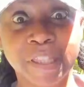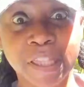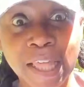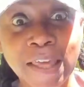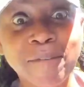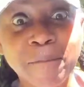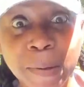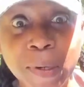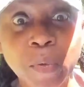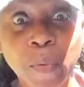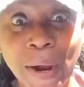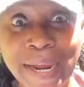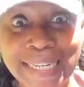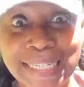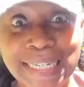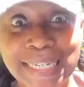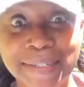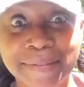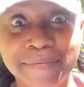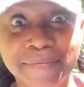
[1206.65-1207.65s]
They've been
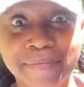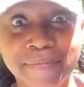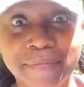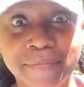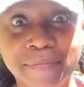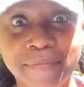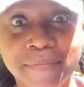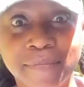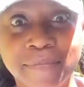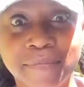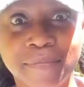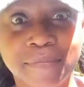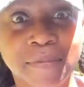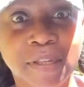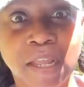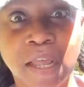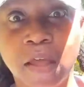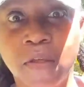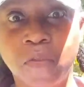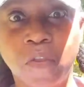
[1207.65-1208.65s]
waiting."
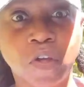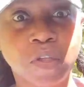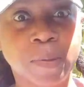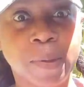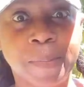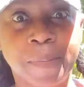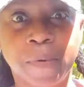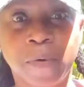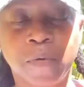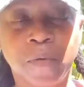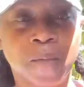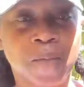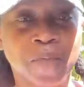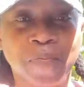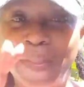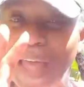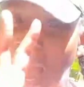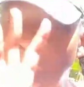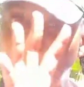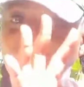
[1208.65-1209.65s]
Those people,
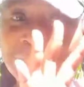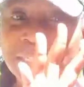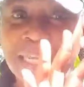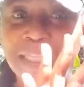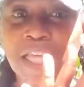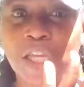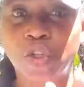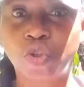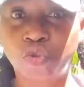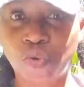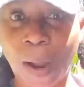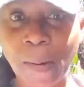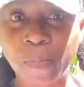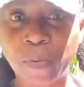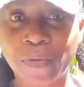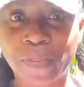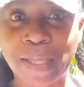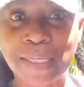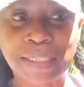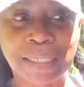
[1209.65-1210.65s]
I wouldn't say they
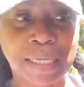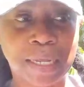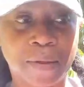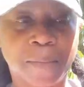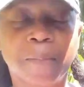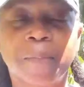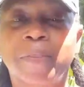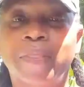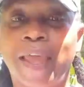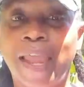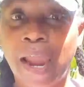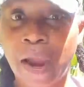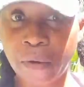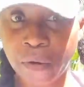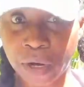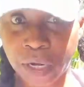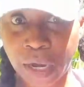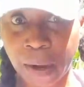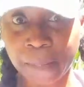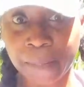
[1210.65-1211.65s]
dropped what they did, but they
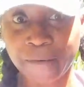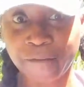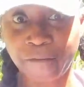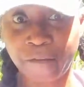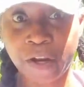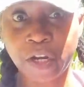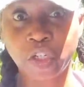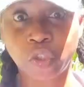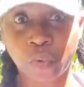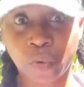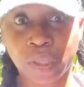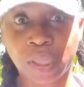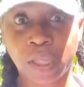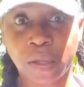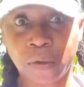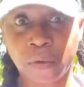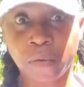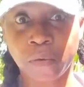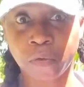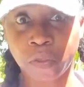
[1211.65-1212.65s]
hurried up and finished
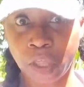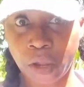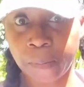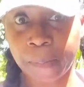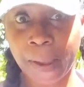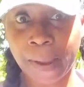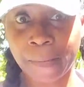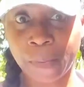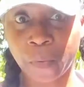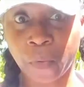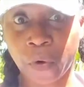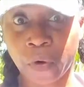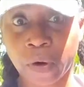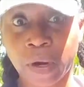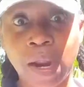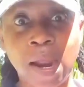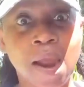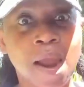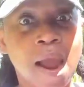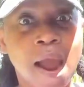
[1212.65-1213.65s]
their paperwork.
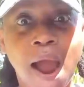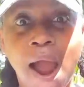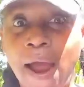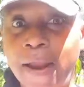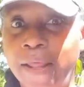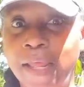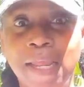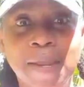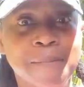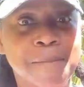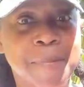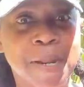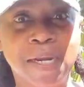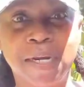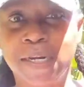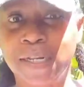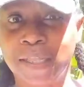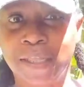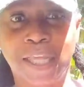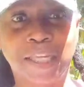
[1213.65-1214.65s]
And
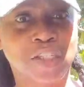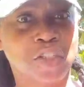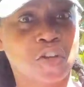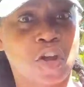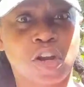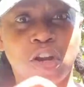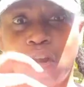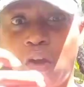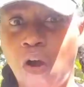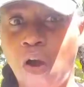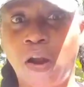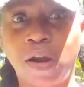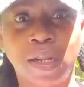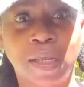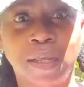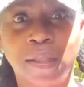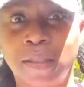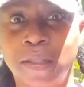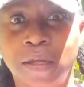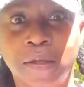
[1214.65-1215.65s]
immediately they started
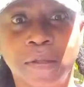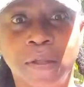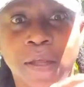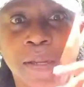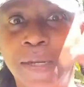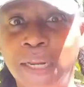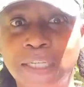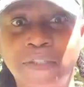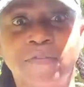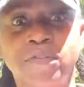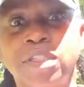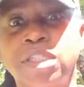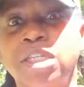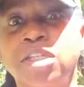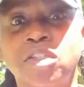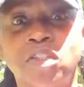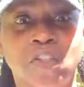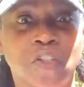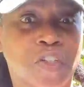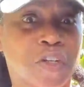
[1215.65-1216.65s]
calling the next for
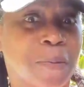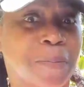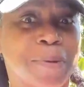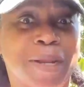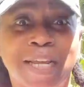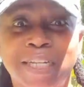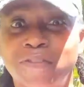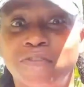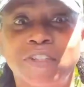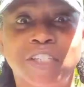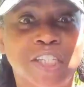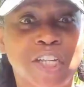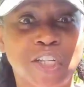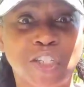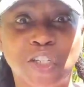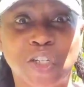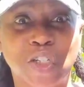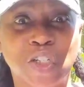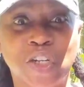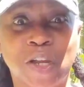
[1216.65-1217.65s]
citizenship, next for
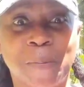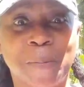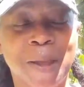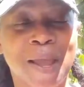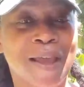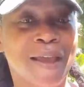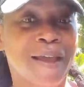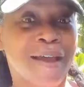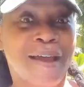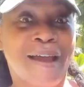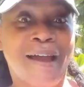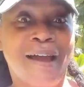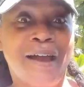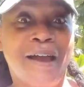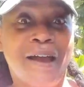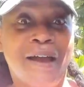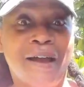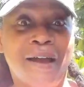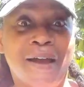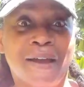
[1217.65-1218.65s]
citizenship.
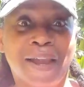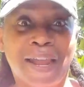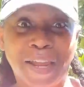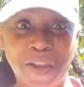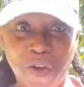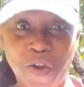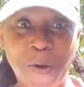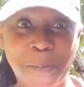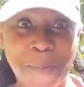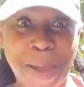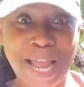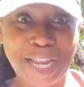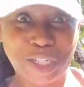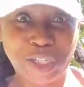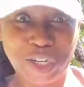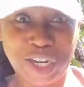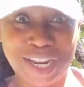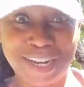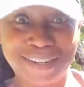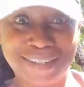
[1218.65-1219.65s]
Can you
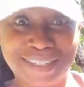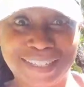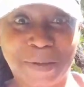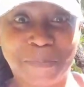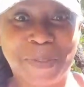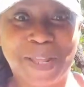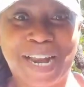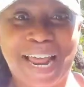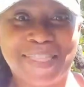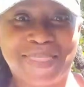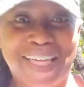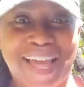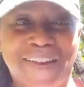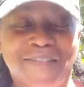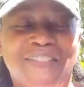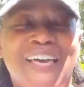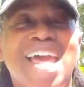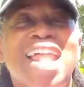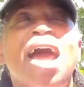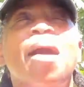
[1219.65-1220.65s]
imagine something like that?
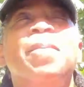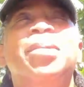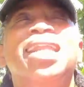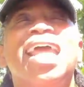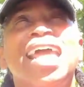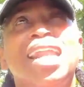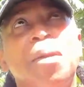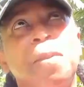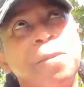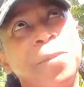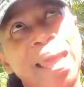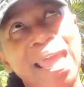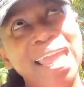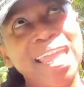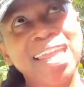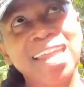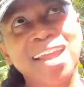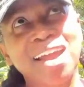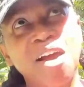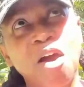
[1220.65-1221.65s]
If that happened at a
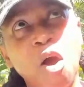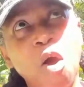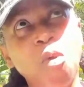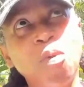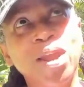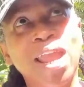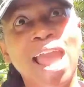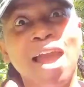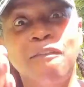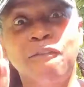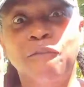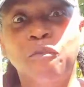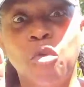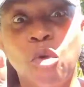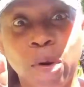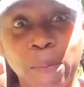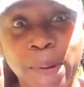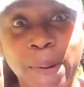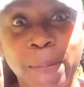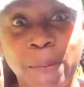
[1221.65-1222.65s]
bank, oh, we have
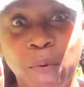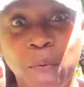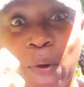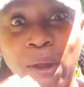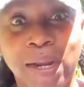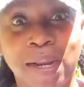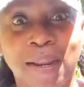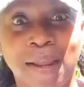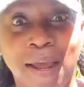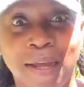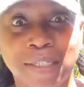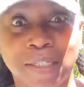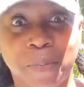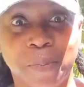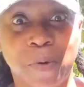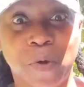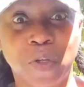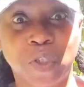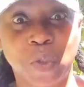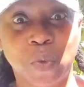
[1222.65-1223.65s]
four people waiting, as
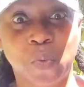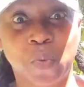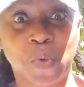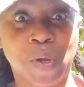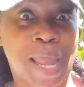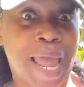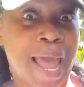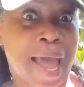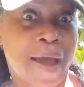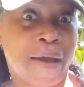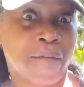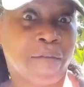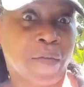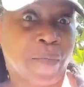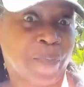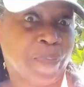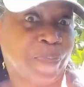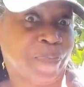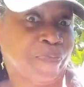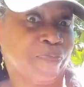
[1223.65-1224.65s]
opposed to we have
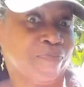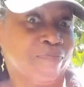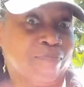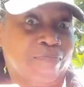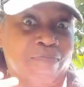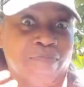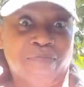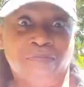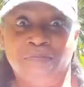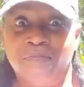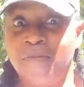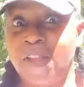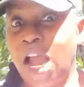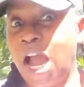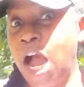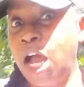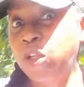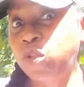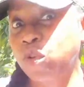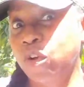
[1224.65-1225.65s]

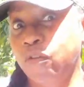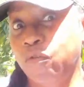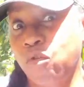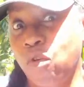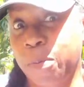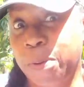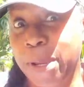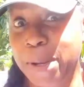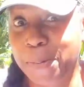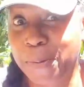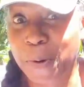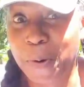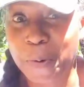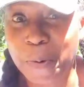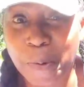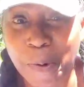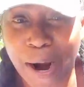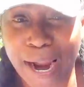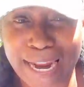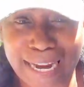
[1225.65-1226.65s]
104
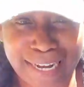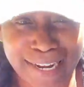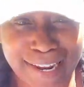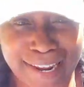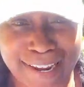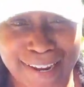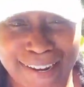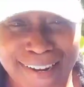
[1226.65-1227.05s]
people waiting.